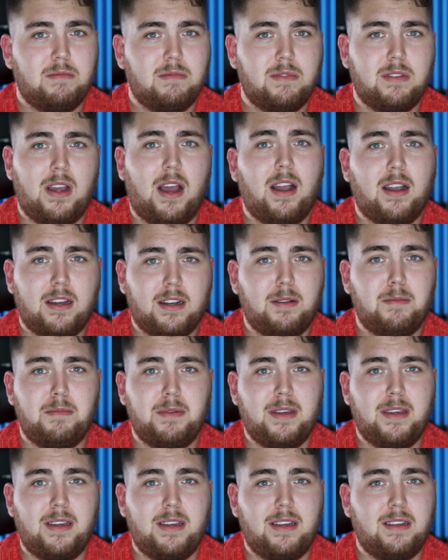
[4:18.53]
not going to
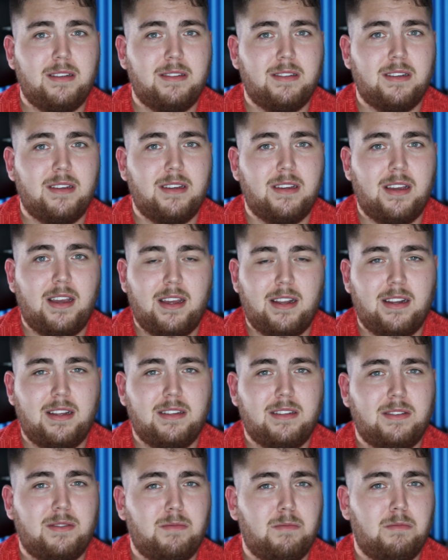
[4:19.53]
be easy and
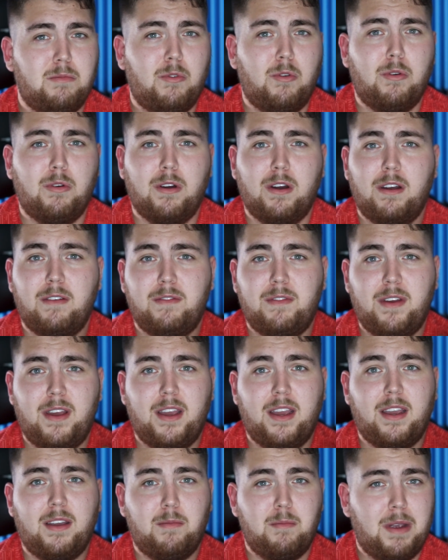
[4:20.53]
it's more of
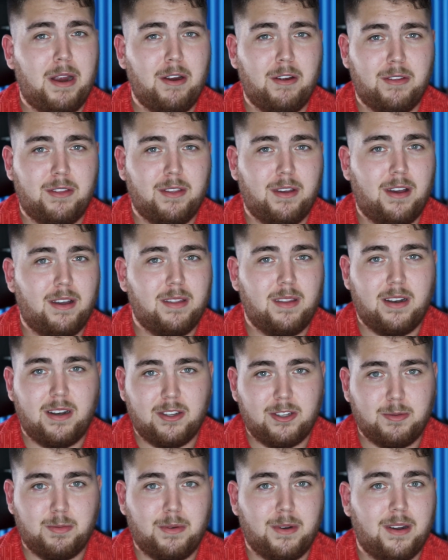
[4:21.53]
a marathon than a
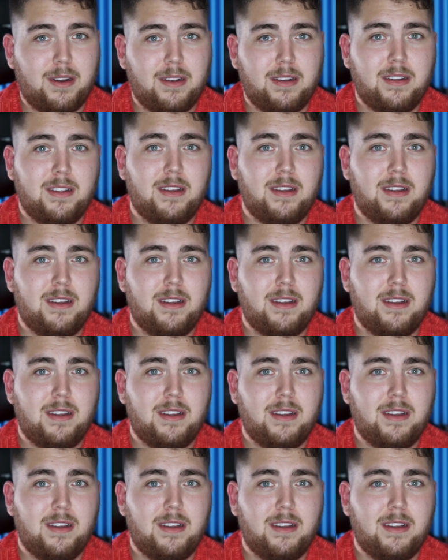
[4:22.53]
sprint.